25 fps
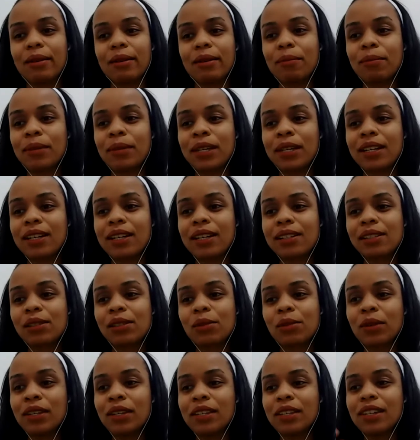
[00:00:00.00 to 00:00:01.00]
because
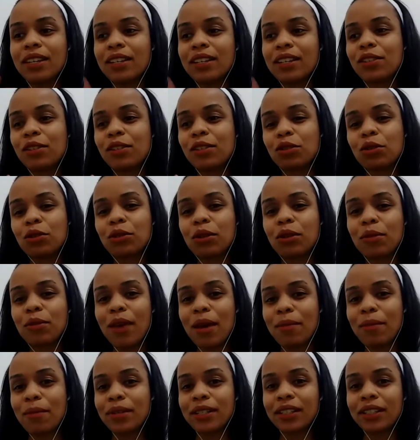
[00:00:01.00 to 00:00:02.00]
we need to
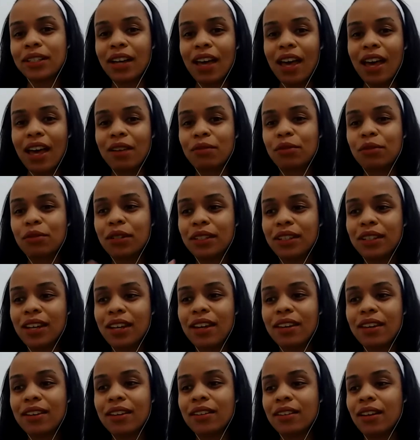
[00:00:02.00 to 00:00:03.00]
remember every
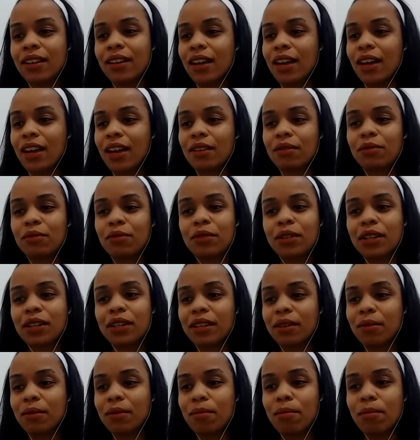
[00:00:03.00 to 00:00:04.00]
day,
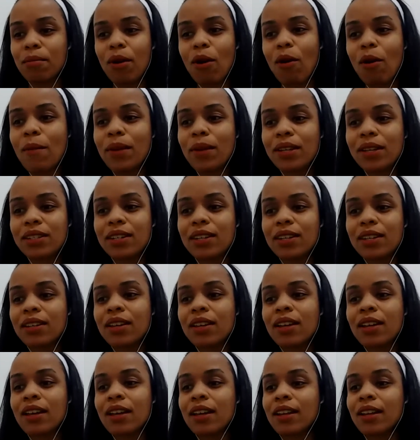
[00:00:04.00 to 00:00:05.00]
every moment,
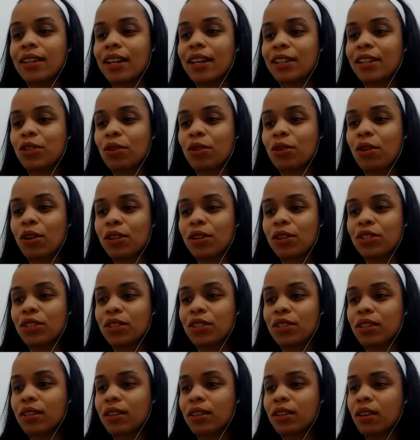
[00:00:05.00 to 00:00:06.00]
that God
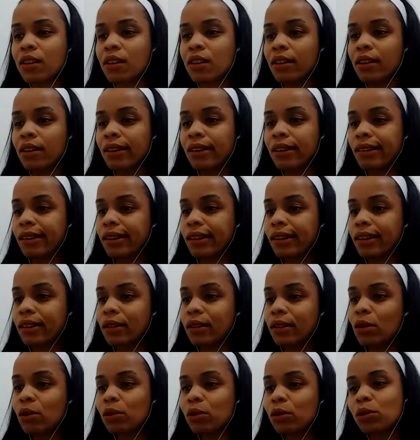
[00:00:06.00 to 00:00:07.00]

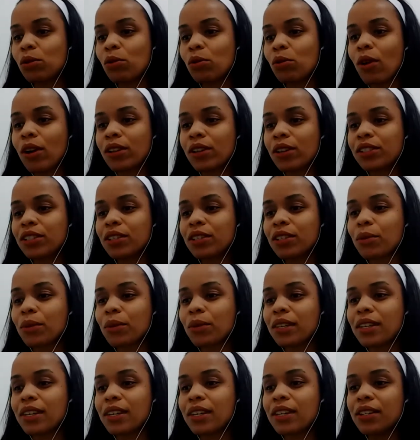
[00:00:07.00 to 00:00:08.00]
knows what we
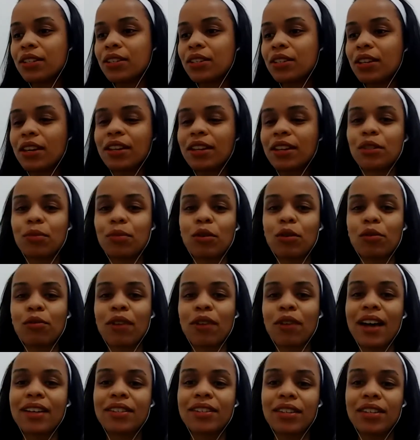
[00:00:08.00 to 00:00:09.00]
need and
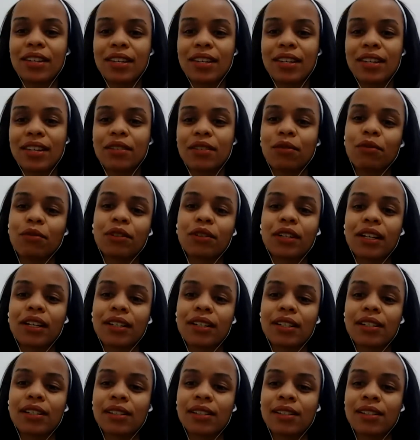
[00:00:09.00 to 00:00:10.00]
provide it for us.